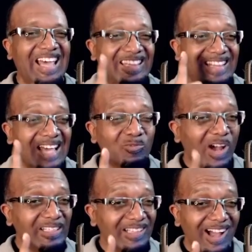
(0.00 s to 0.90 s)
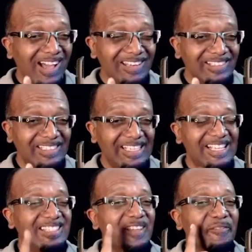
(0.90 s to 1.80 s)
and that one God
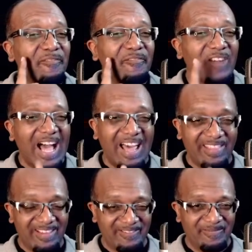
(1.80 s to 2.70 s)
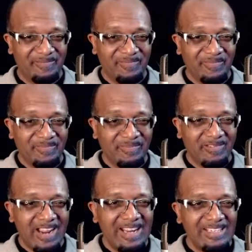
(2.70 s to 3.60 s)
is the Father,
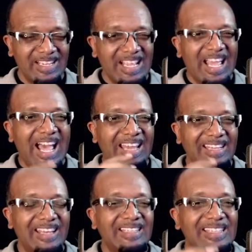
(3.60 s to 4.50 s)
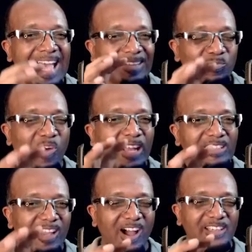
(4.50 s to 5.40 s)
right? And then that
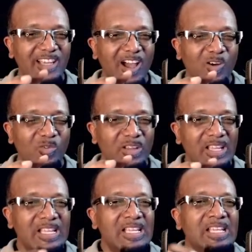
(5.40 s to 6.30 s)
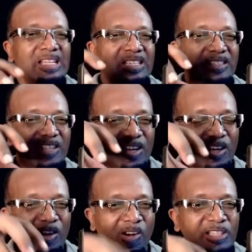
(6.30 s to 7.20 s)
one God now, the
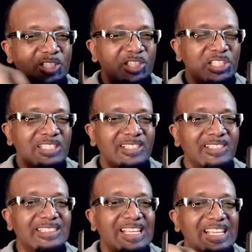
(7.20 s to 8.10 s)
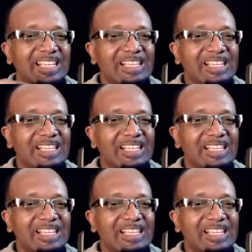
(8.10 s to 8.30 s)
Lord Jesus